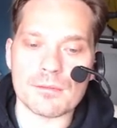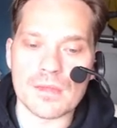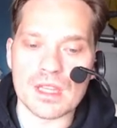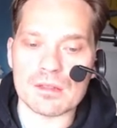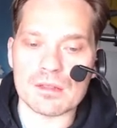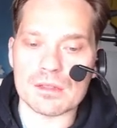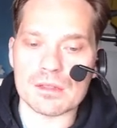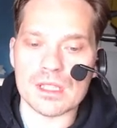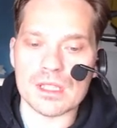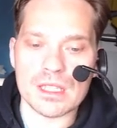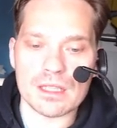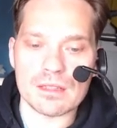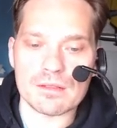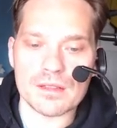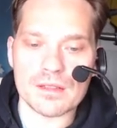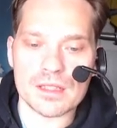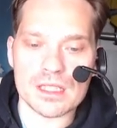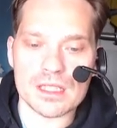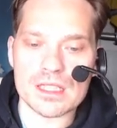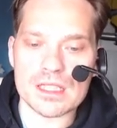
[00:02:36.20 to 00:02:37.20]
would give
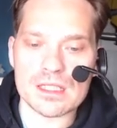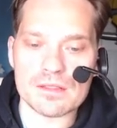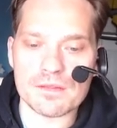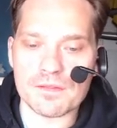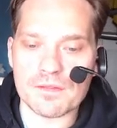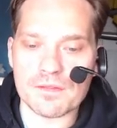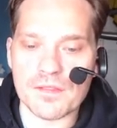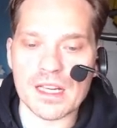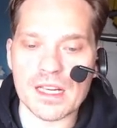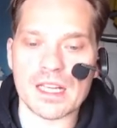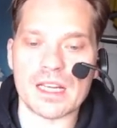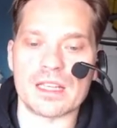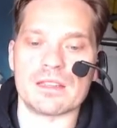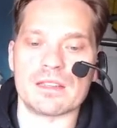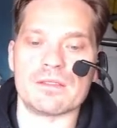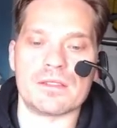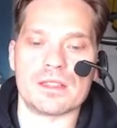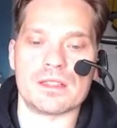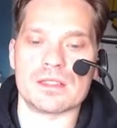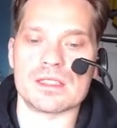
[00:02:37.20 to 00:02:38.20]
us
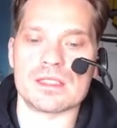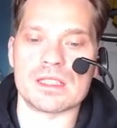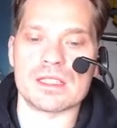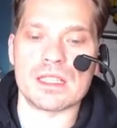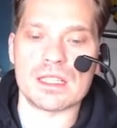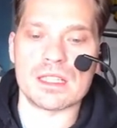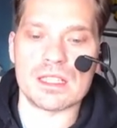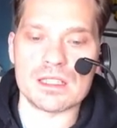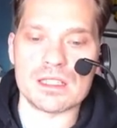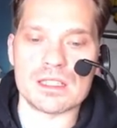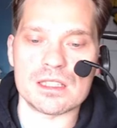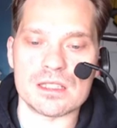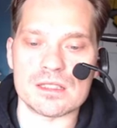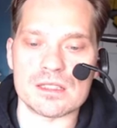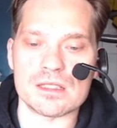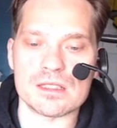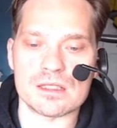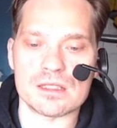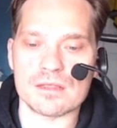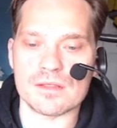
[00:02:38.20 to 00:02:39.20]
5, say,
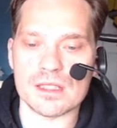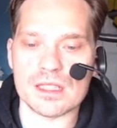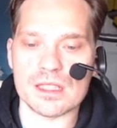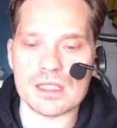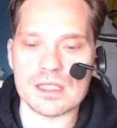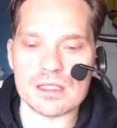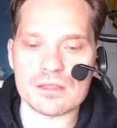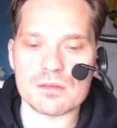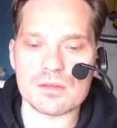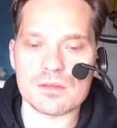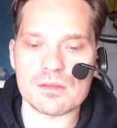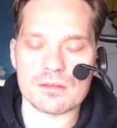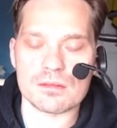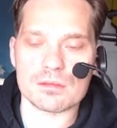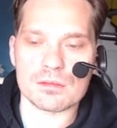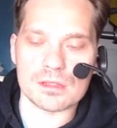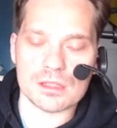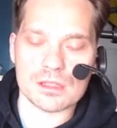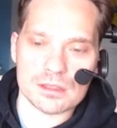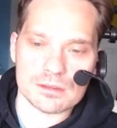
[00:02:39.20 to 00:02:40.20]
inches if you did this with a
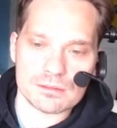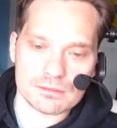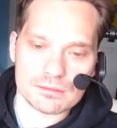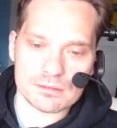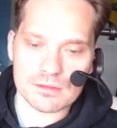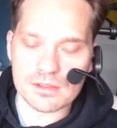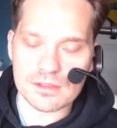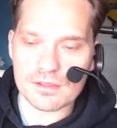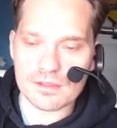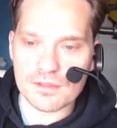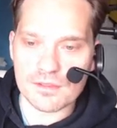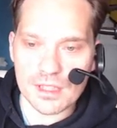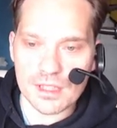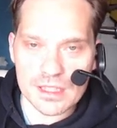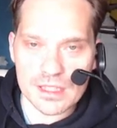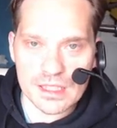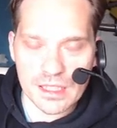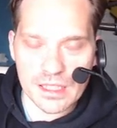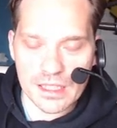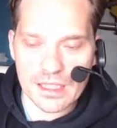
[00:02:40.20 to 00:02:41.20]
ruler for
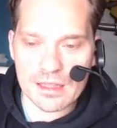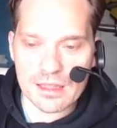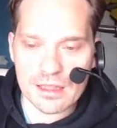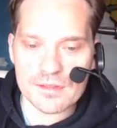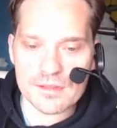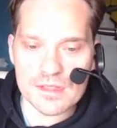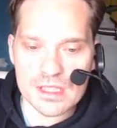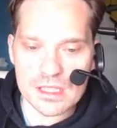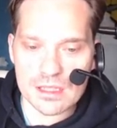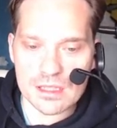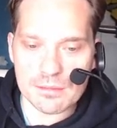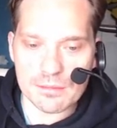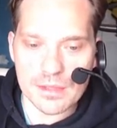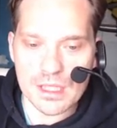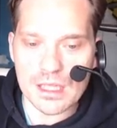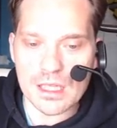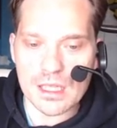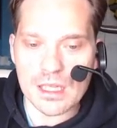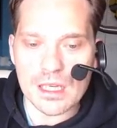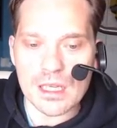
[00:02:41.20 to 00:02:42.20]
the length of c.
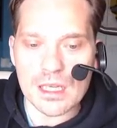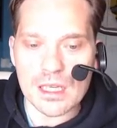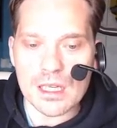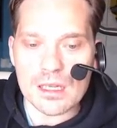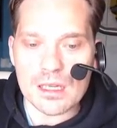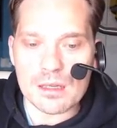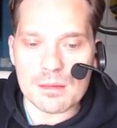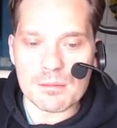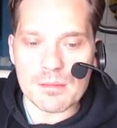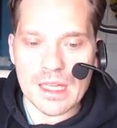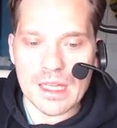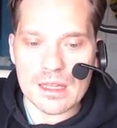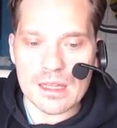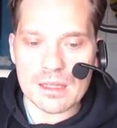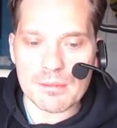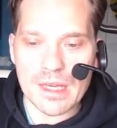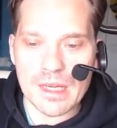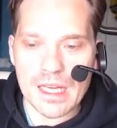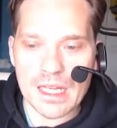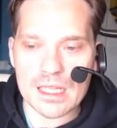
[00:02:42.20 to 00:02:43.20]

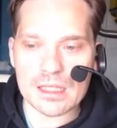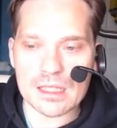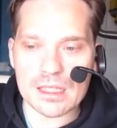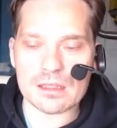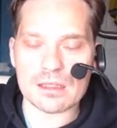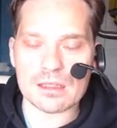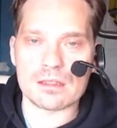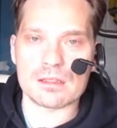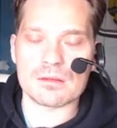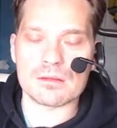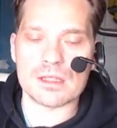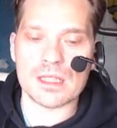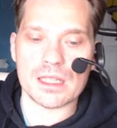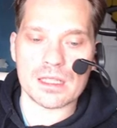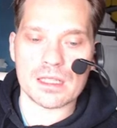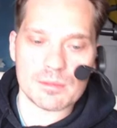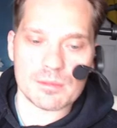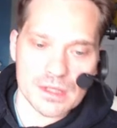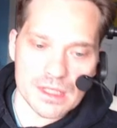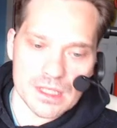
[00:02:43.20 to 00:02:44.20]
Mathematically, look what
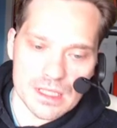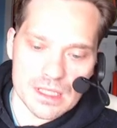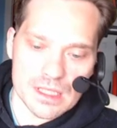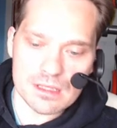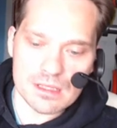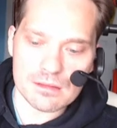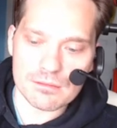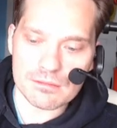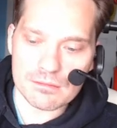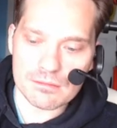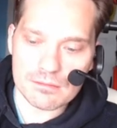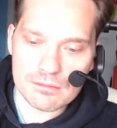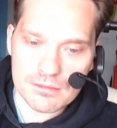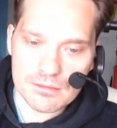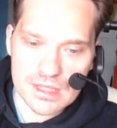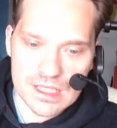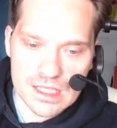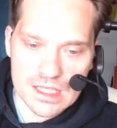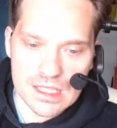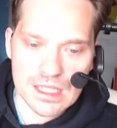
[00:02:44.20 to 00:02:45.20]
happens.
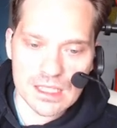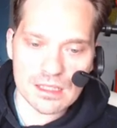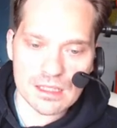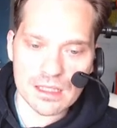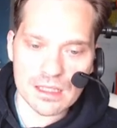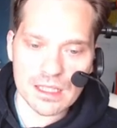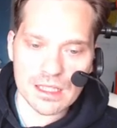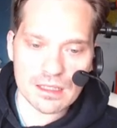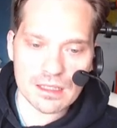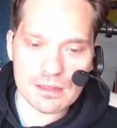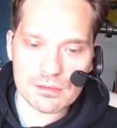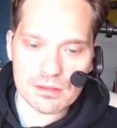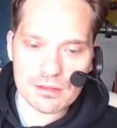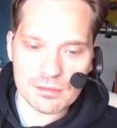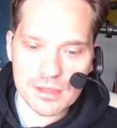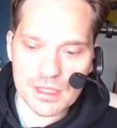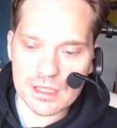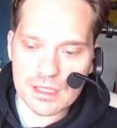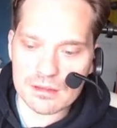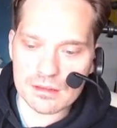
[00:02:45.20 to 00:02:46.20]
C, the length, would
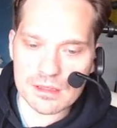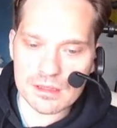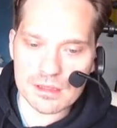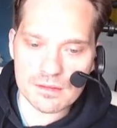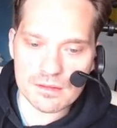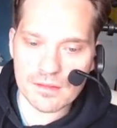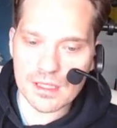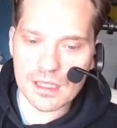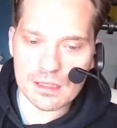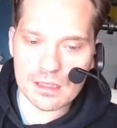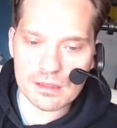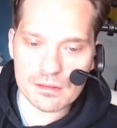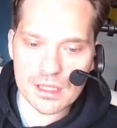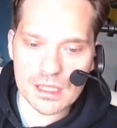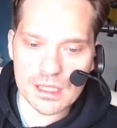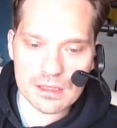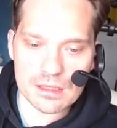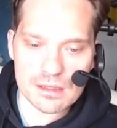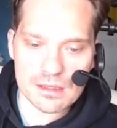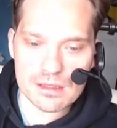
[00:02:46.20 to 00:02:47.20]
be equal to the
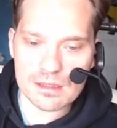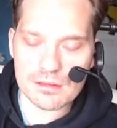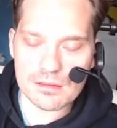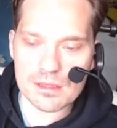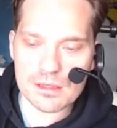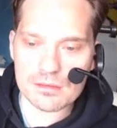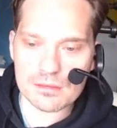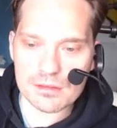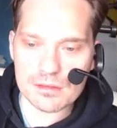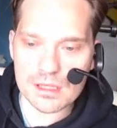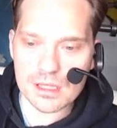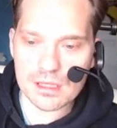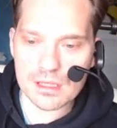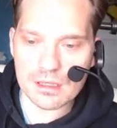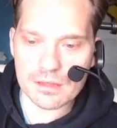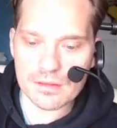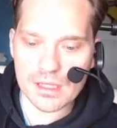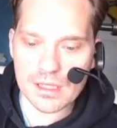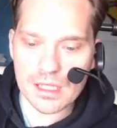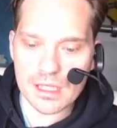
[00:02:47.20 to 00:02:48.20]
following: the square root of